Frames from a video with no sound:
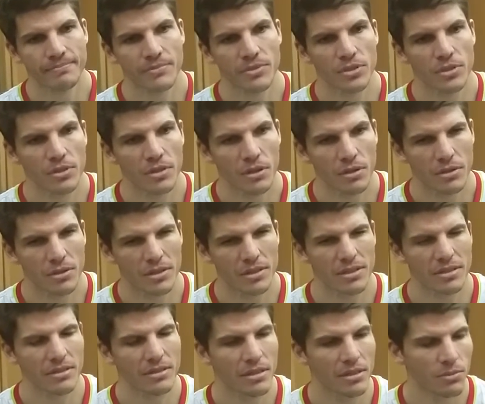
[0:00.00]
So you don't, it
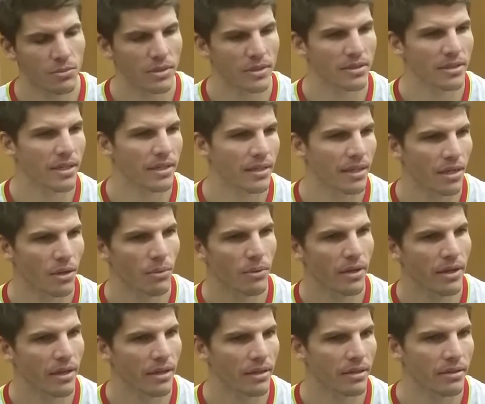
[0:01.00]
just doesn't want to take that
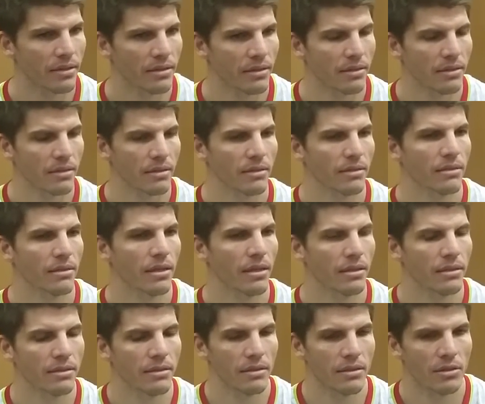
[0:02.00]
away. That,
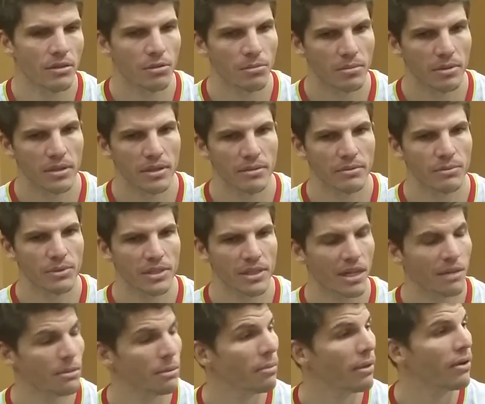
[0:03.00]
you know, but we just got to be